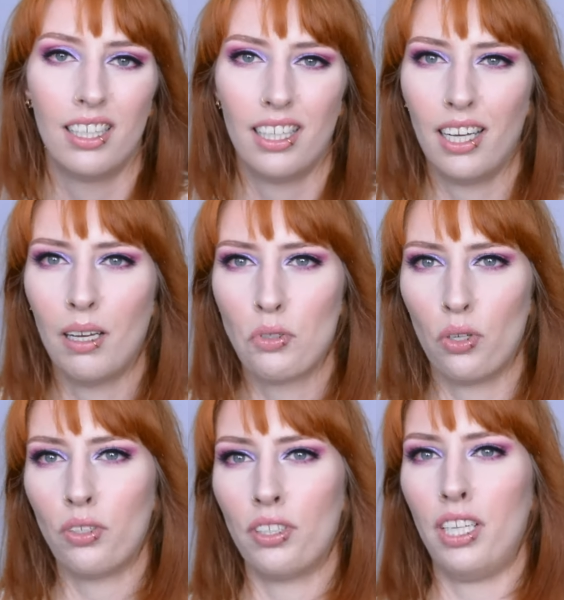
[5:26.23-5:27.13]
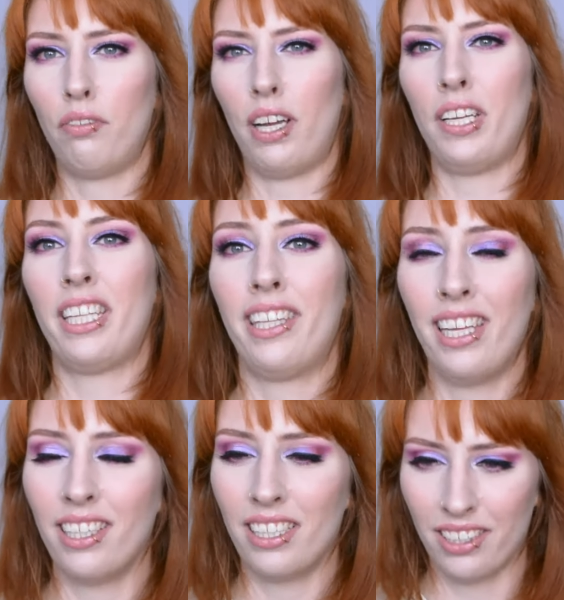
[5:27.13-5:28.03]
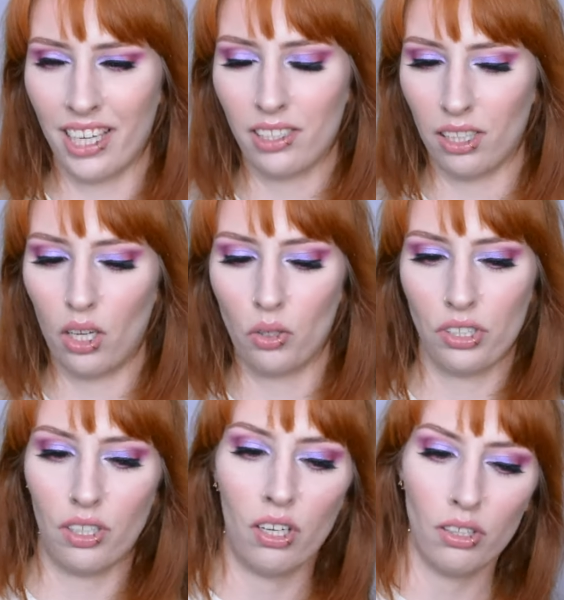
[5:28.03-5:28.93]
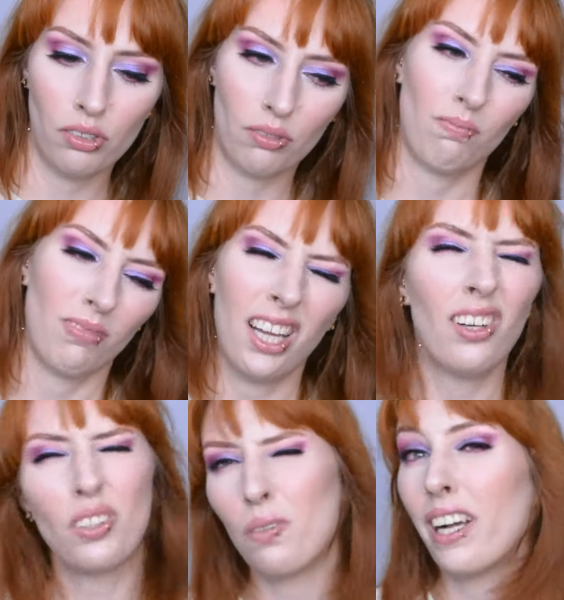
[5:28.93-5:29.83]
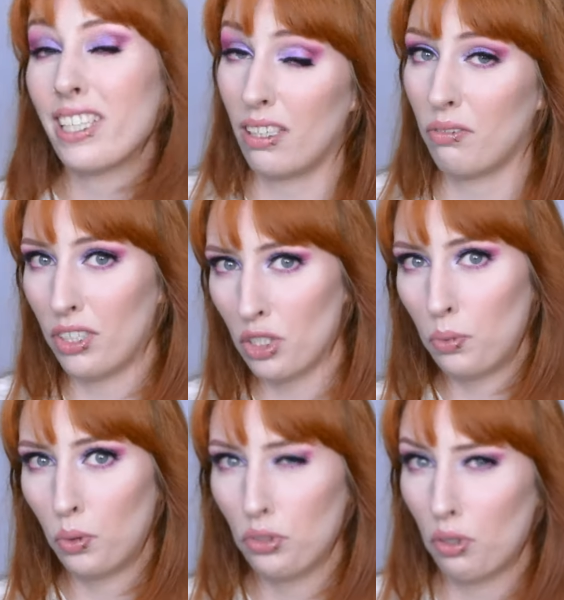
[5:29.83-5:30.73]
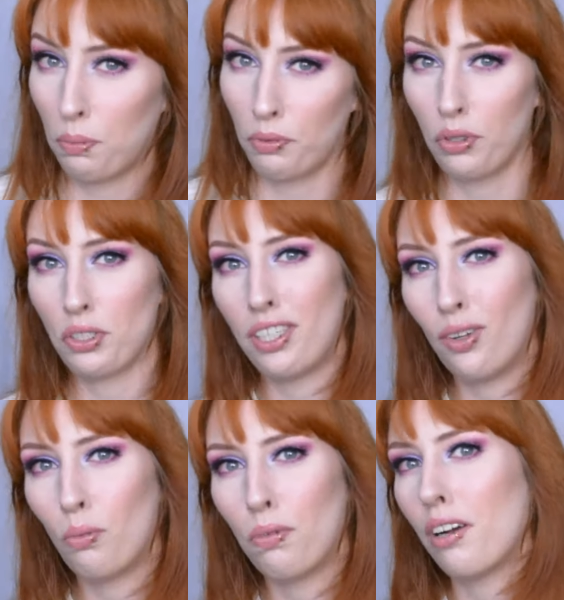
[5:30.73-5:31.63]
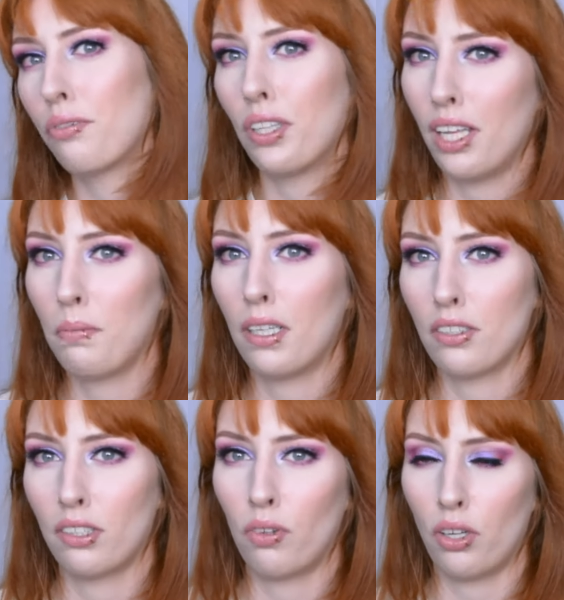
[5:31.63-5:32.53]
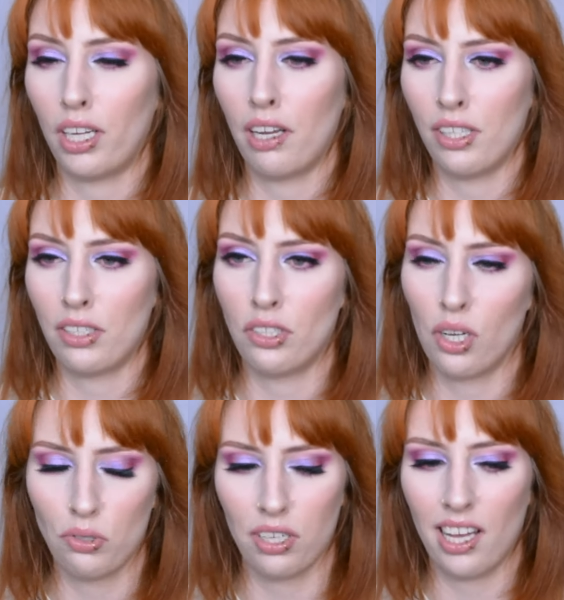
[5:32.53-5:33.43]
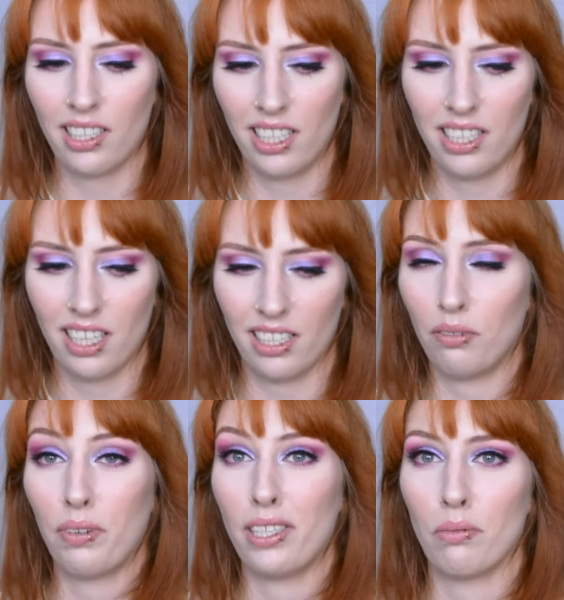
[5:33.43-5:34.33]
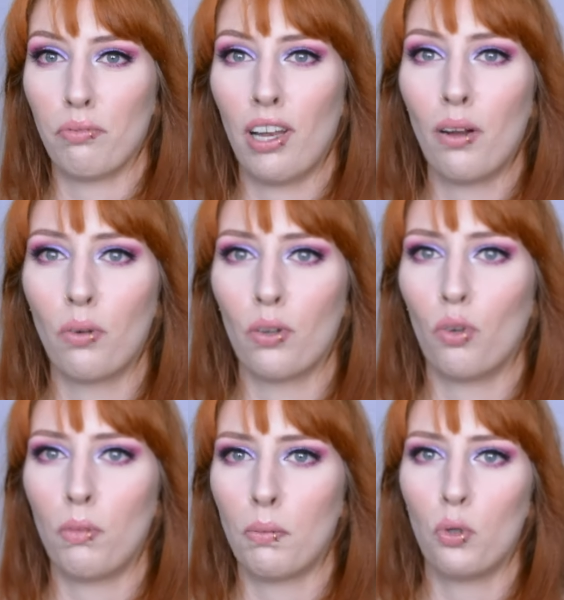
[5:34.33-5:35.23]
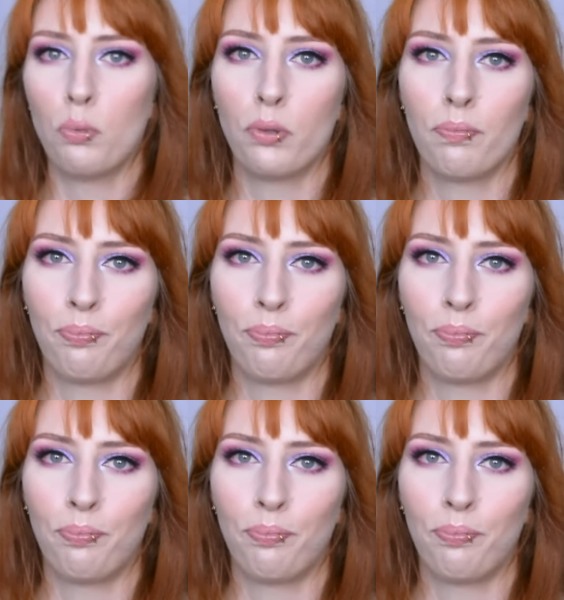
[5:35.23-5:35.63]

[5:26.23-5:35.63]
Um, so underneath very thin and tight clothes, there aren't they aren't quite invisible, so I prefer a stick-on bra for that because I'd rather have that show slightly than a random flower on my boob.